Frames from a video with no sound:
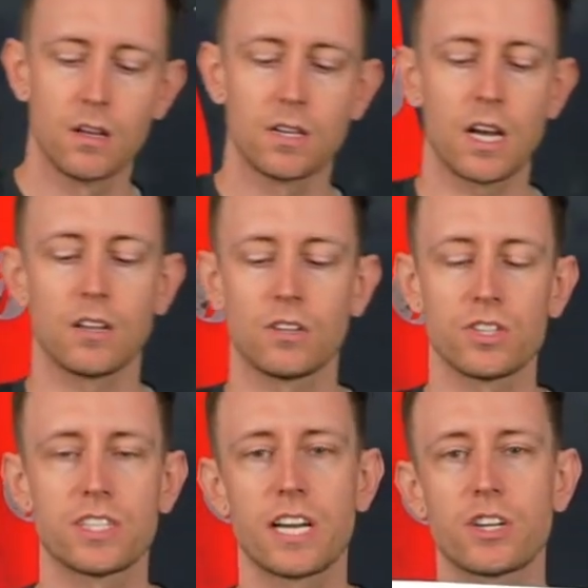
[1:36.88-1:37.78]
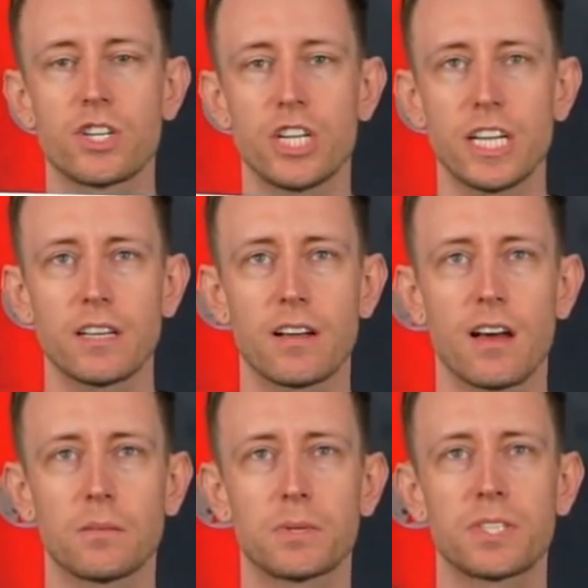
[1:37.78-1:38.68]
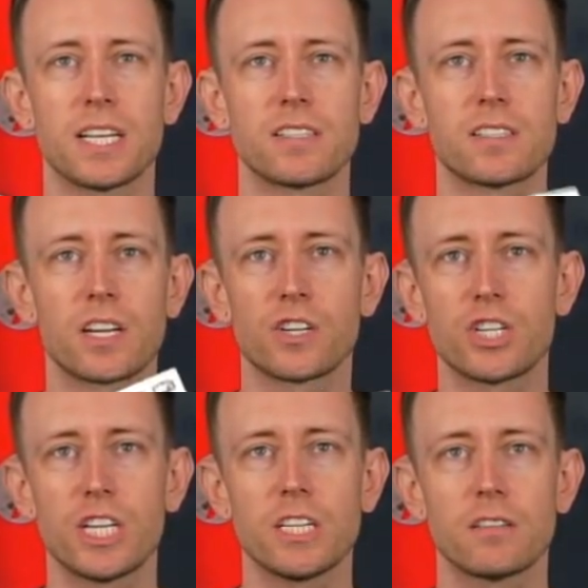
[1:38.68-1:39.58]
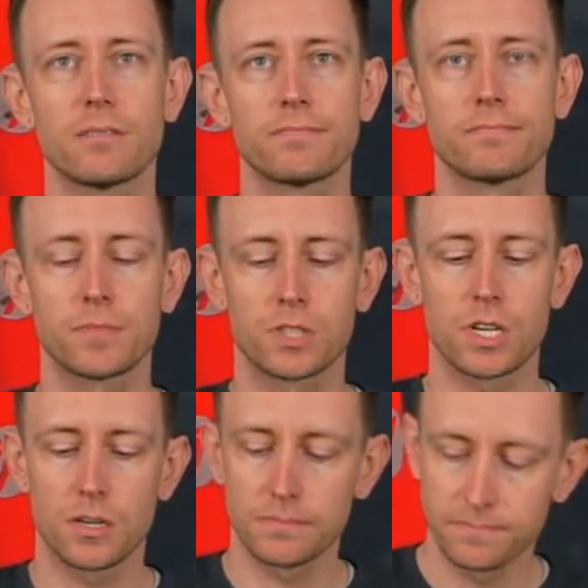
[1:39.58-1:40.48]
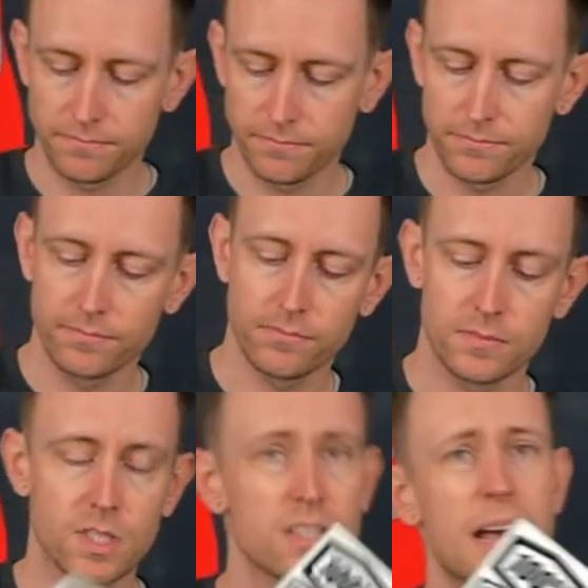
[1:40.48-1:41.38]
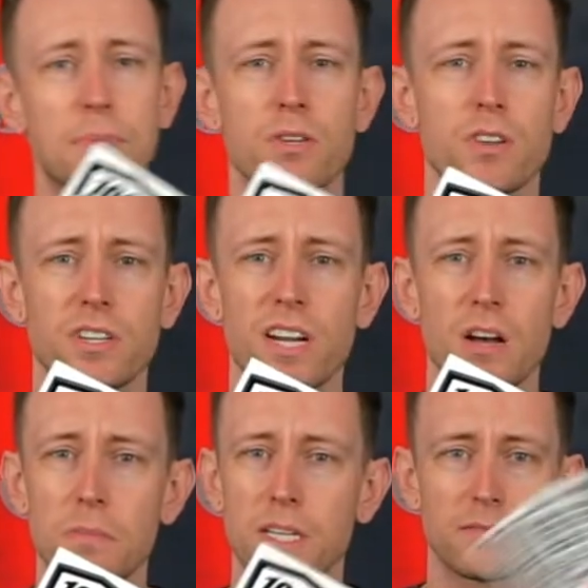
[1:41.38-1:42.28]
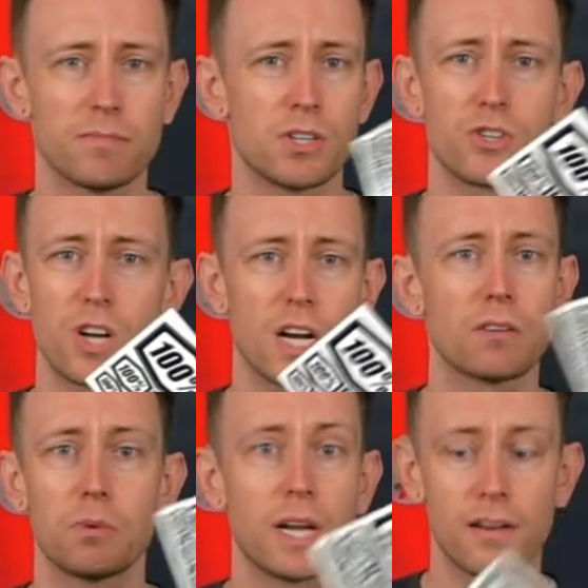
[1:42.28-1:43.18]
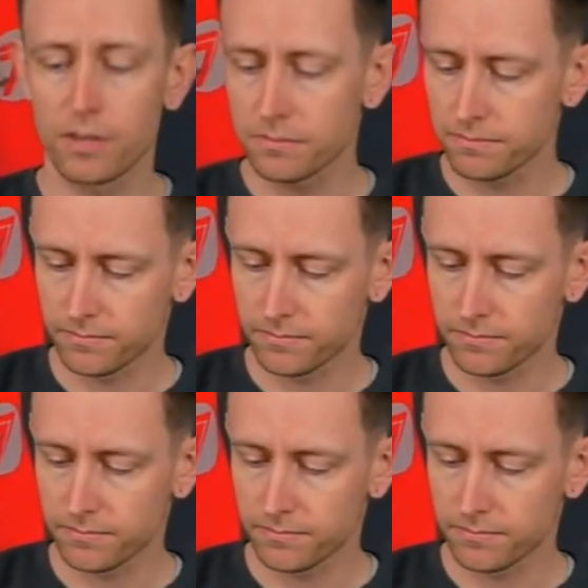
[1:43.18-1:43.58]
Got a little sticker sheet, 100% sticker sheet. So slap those on your helmet, your truck, whatever.